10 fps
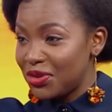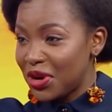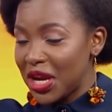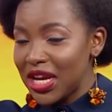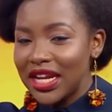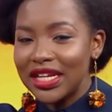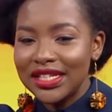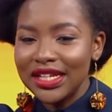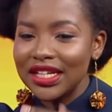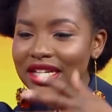Right? And
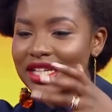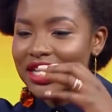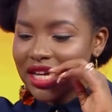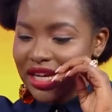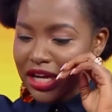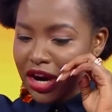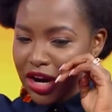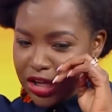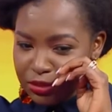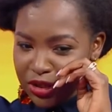it's a good
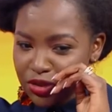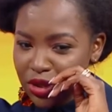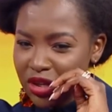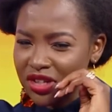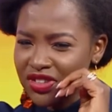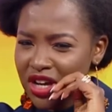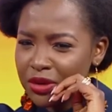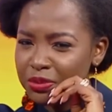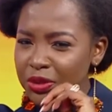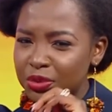encouragement to a lot of
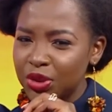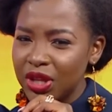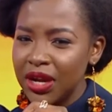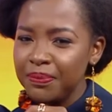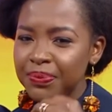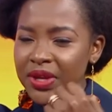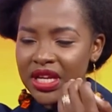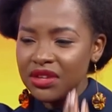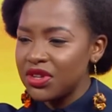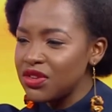young people that
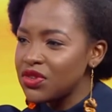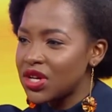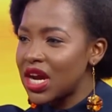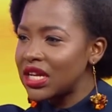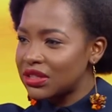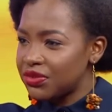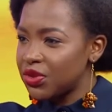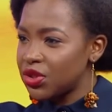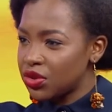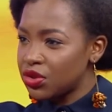even if you can't
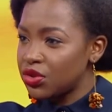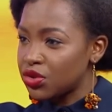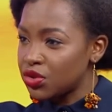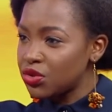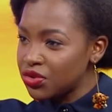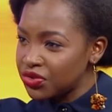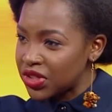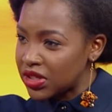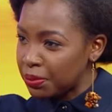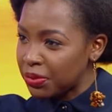afford to go to school for
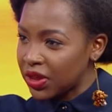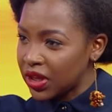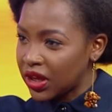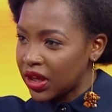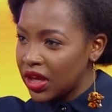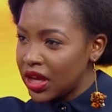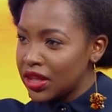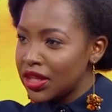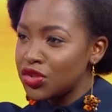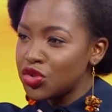something,
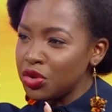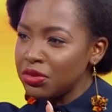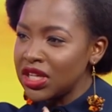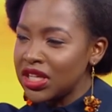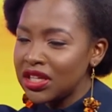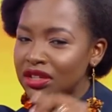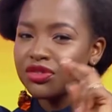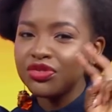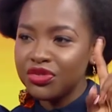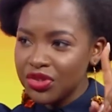there's so many
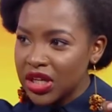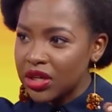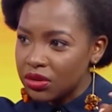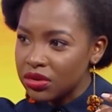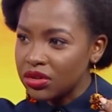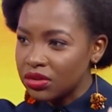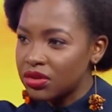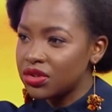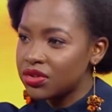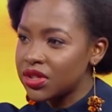free, quote
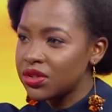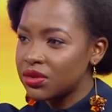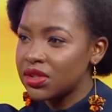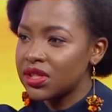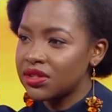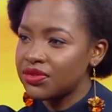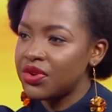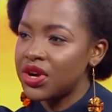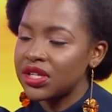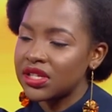unquote, resources for
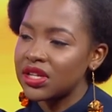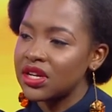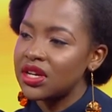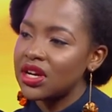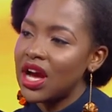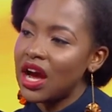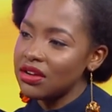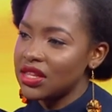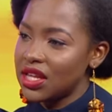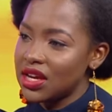us
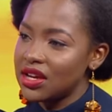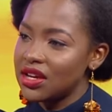out there.